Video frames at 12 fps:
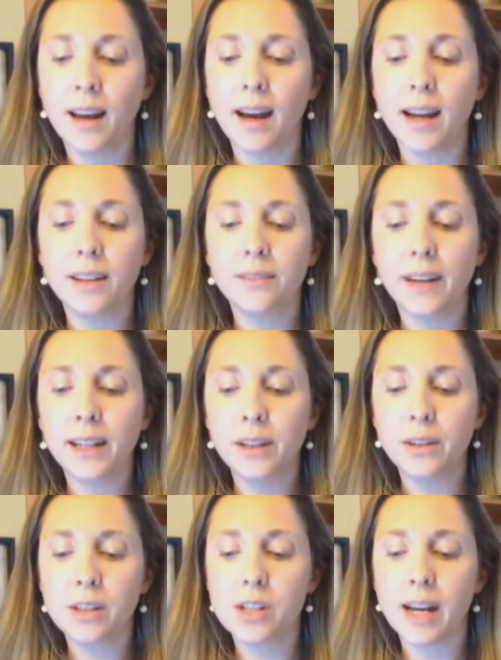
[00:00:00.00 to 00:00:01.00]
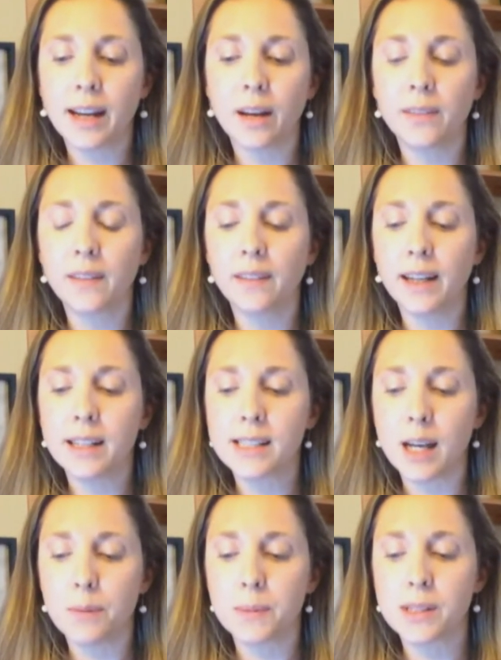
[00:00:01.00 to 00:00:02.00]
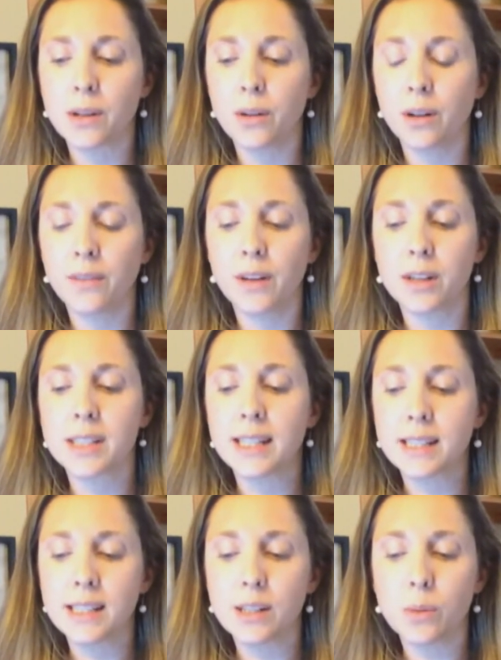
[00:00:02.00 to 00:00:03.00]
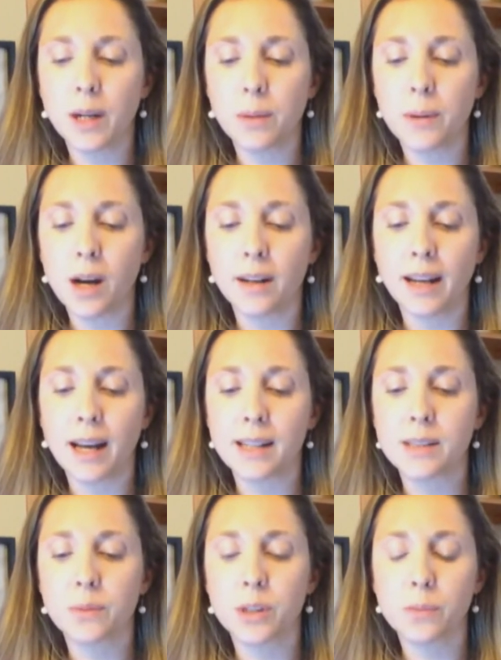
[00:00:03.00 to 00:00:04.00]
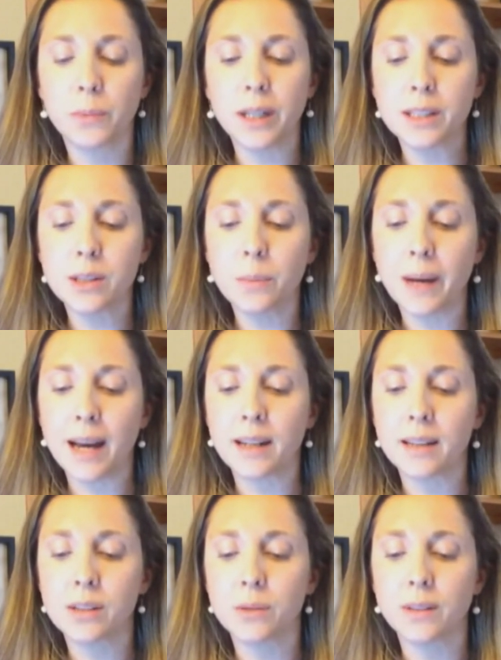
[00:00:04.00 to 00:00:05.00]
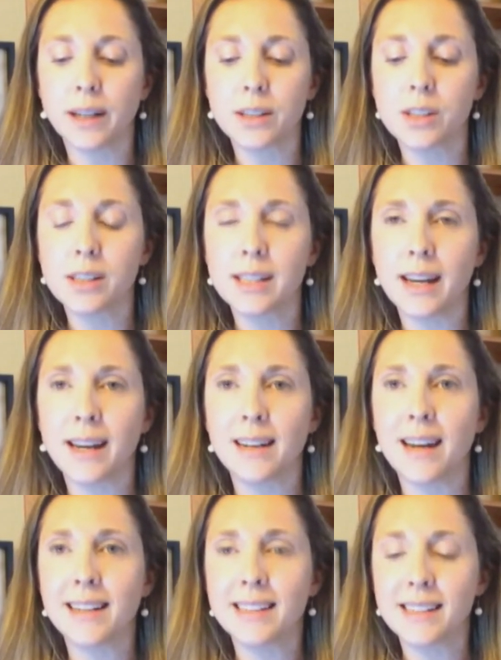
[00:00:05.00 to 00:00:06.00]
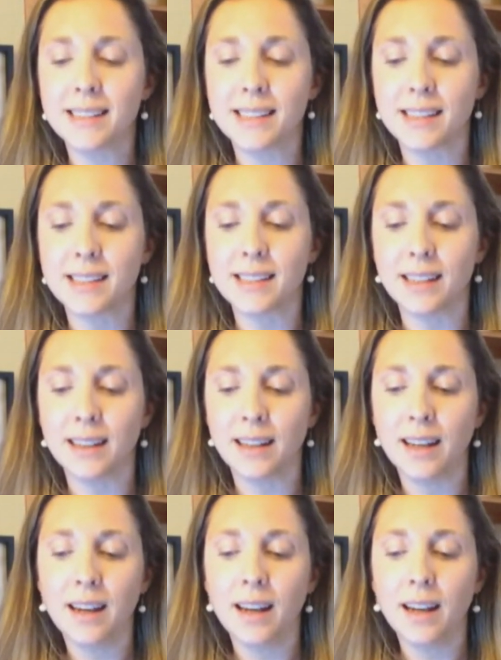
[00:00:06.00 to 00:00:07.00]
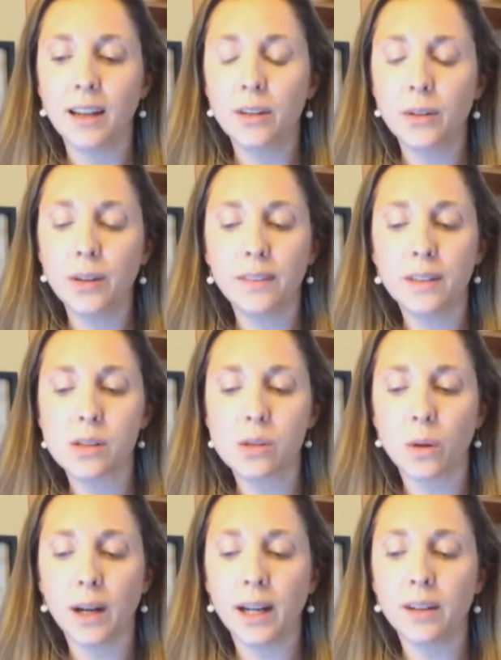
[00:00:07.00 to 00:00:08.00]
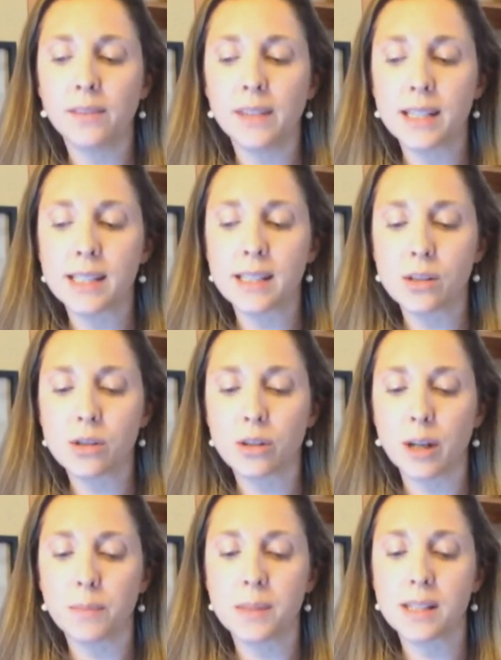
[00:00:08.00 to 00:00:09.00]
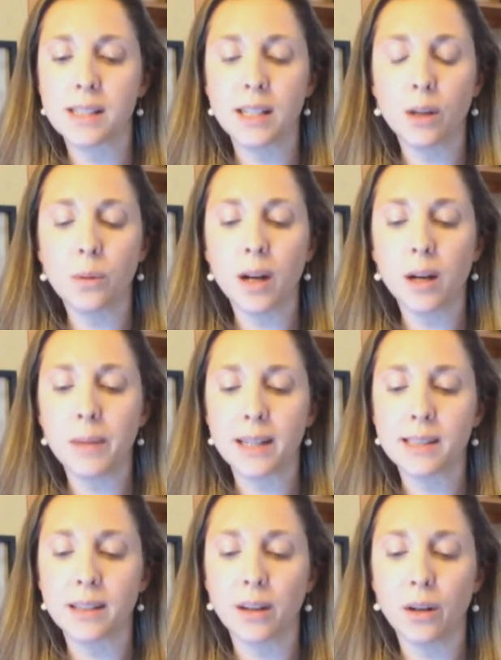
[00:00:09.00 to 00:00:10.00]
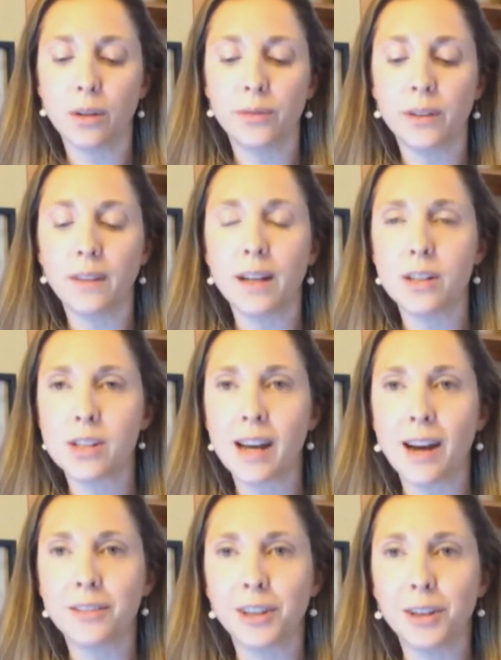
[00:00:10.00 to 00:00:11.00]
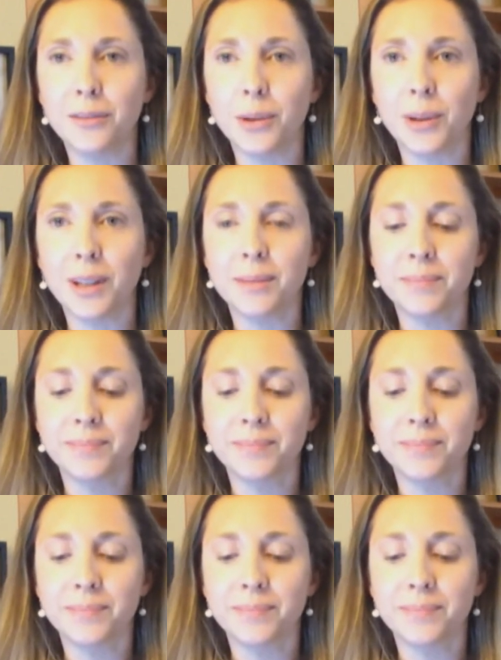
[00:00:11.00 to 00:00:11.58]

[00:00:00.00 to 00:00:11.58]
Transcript: I invite you to check out the latest episode of our 6020 podcast, which brings you back to Election Day 1960, including the story of Nixon's trip to Tijuana, Mexico for lunch after he voted.